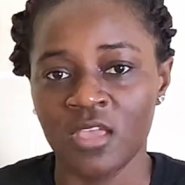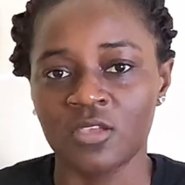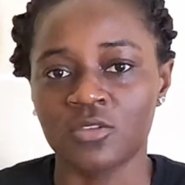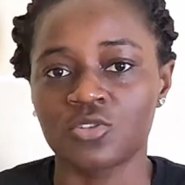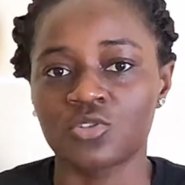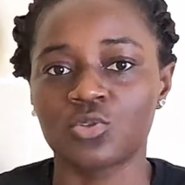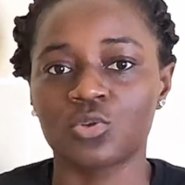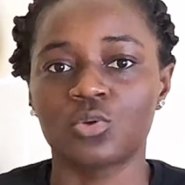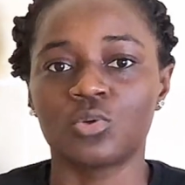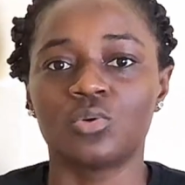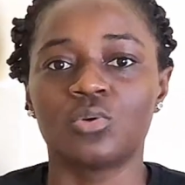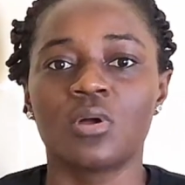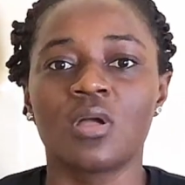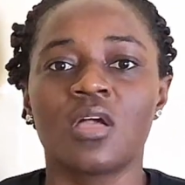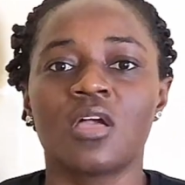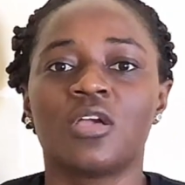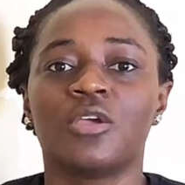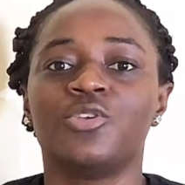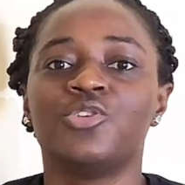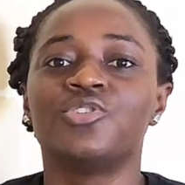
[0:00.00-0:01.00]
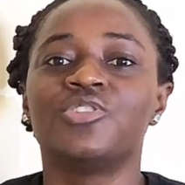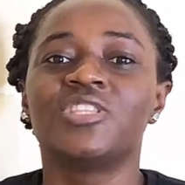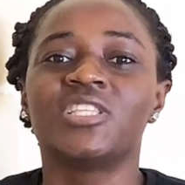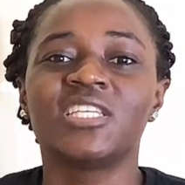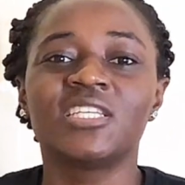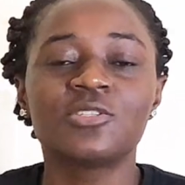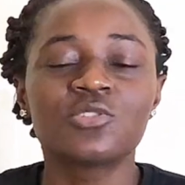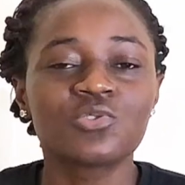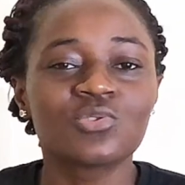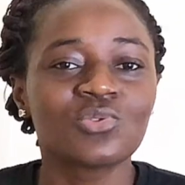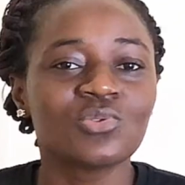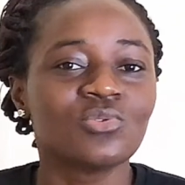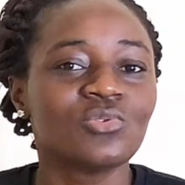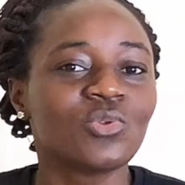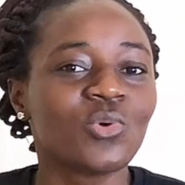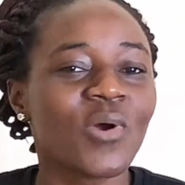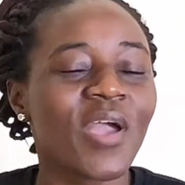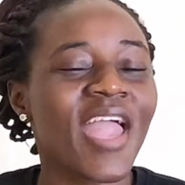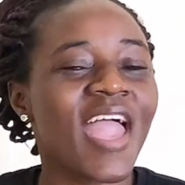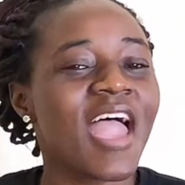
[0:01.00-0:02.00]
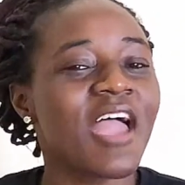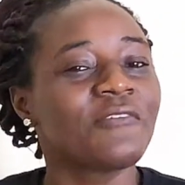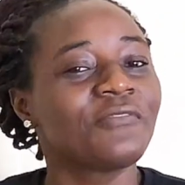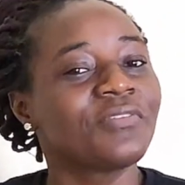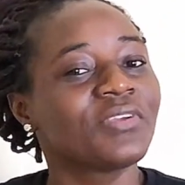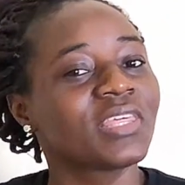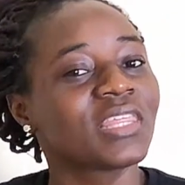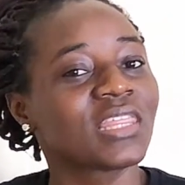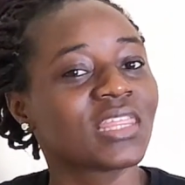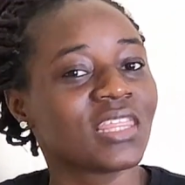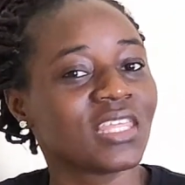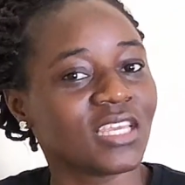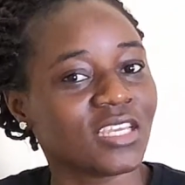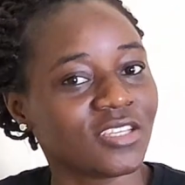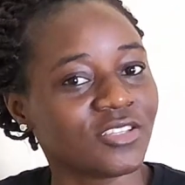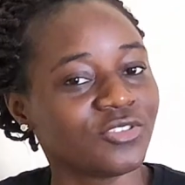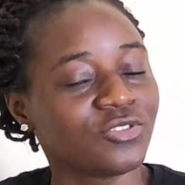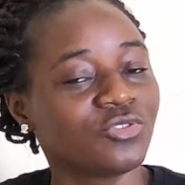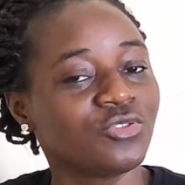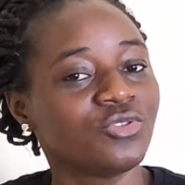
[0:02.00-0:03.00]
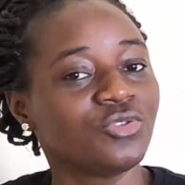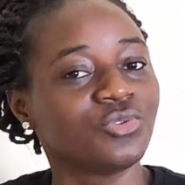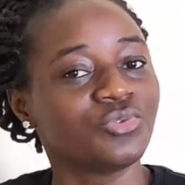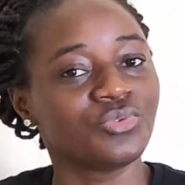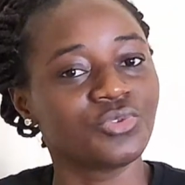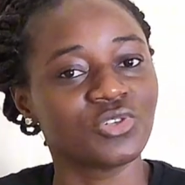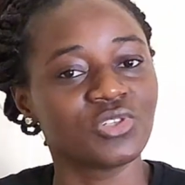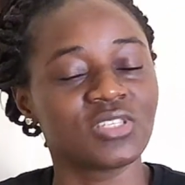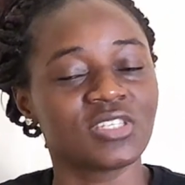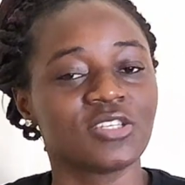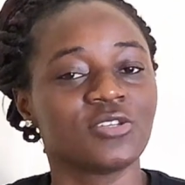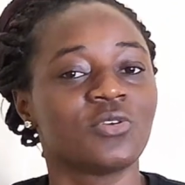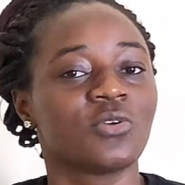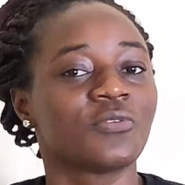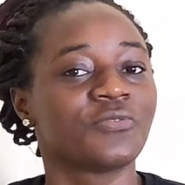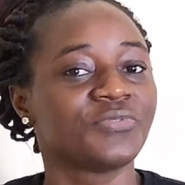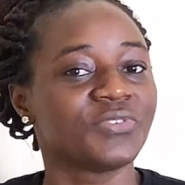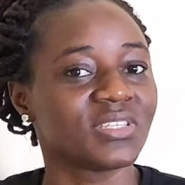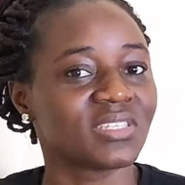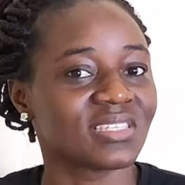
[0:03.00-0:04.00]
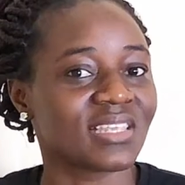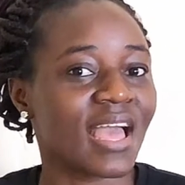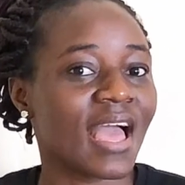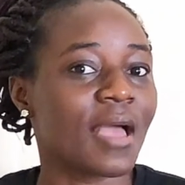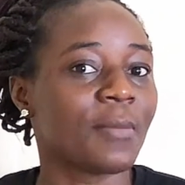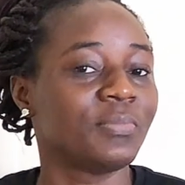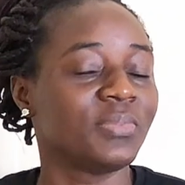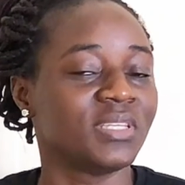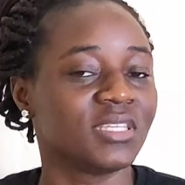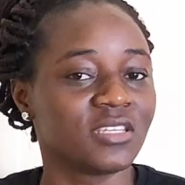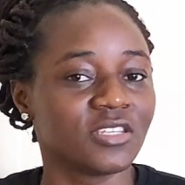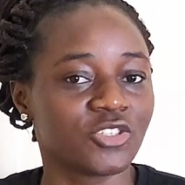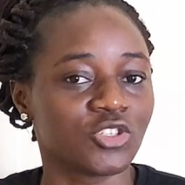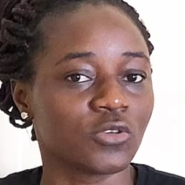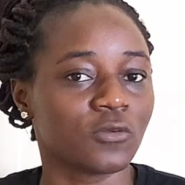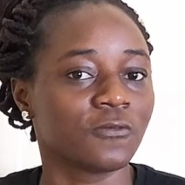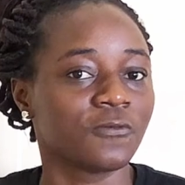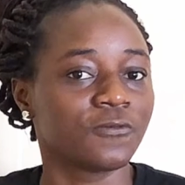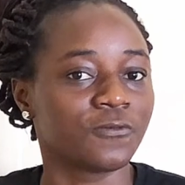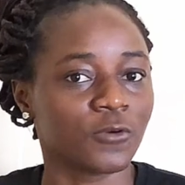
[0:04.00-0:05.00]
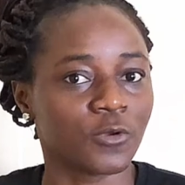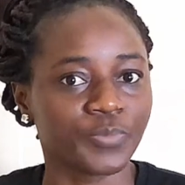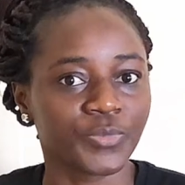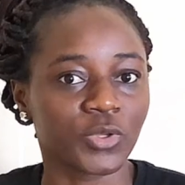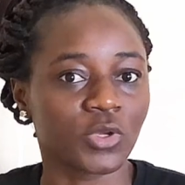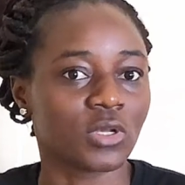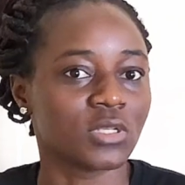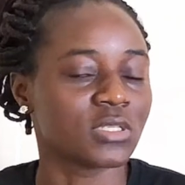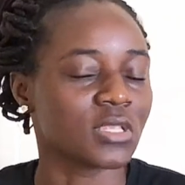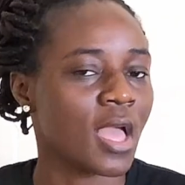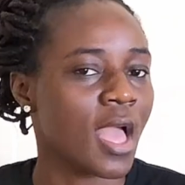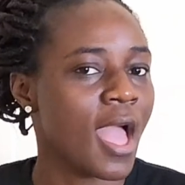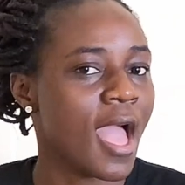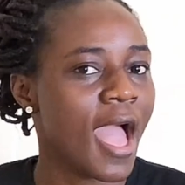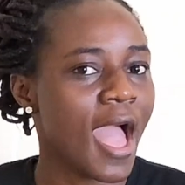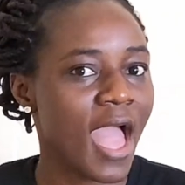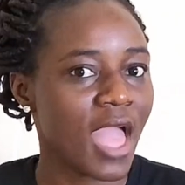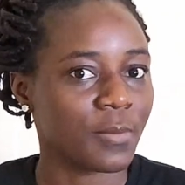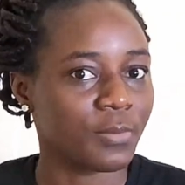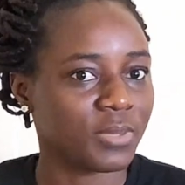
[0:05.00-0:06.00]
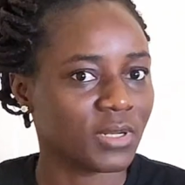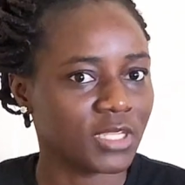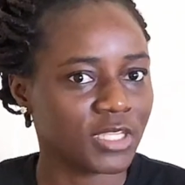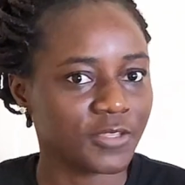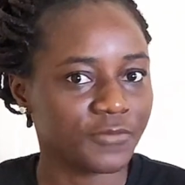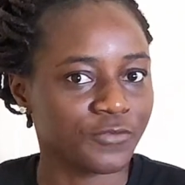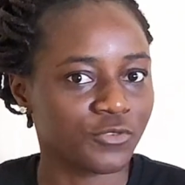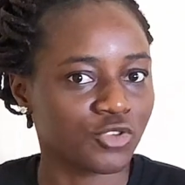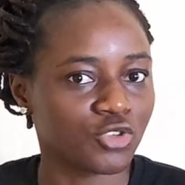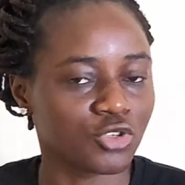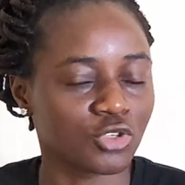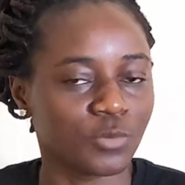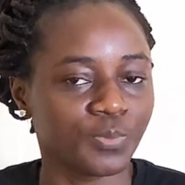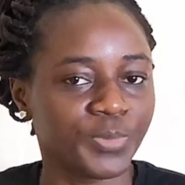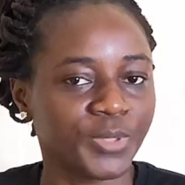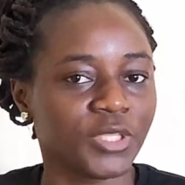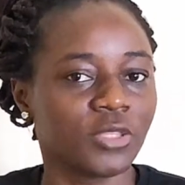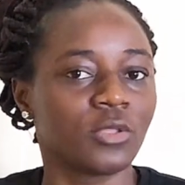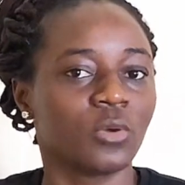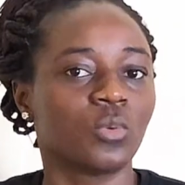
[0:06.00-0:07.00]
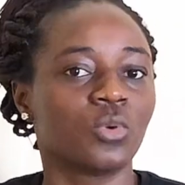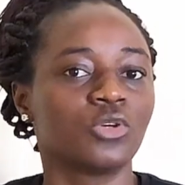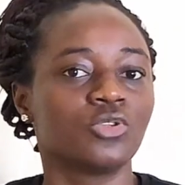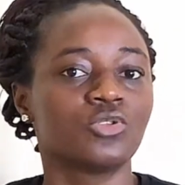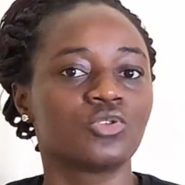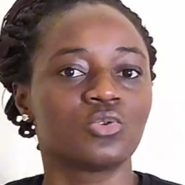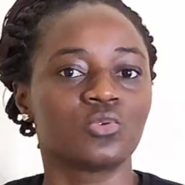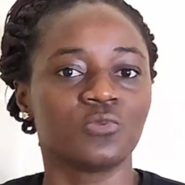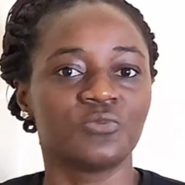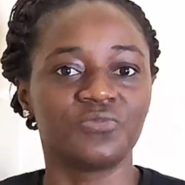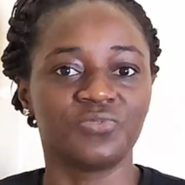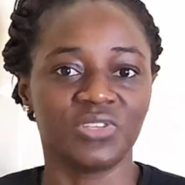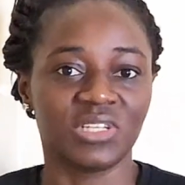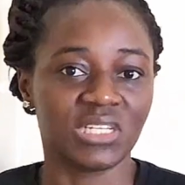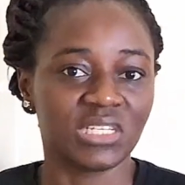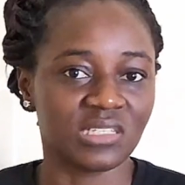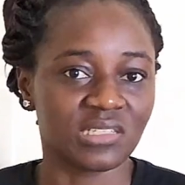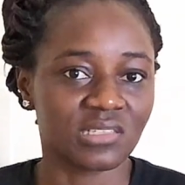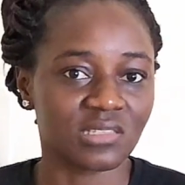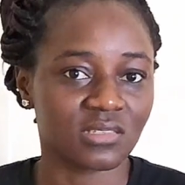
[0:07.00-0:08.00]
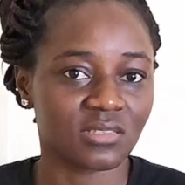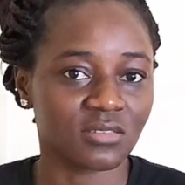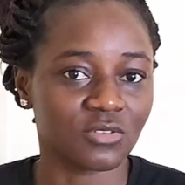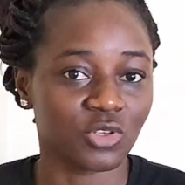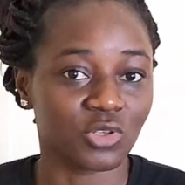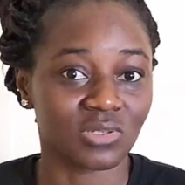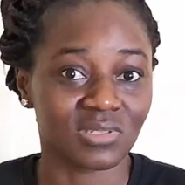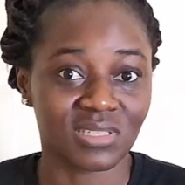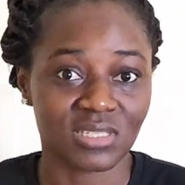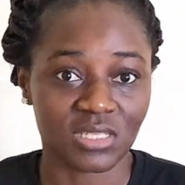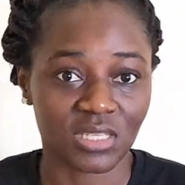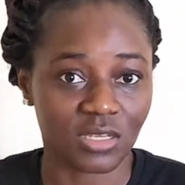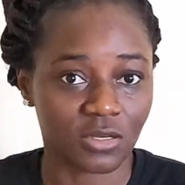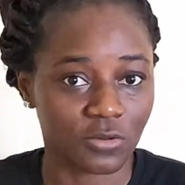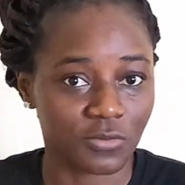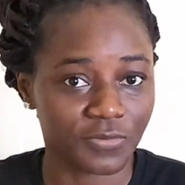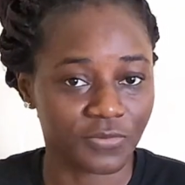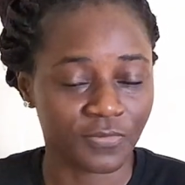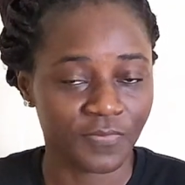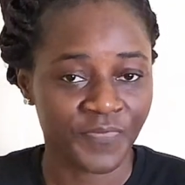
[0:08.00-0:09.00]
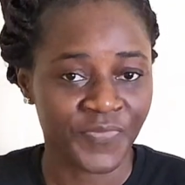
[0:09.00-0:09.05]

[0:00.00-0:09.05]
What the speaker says: So you need to know everything you wrote in your visa application form, because I believe you should be the one to fill it yourself.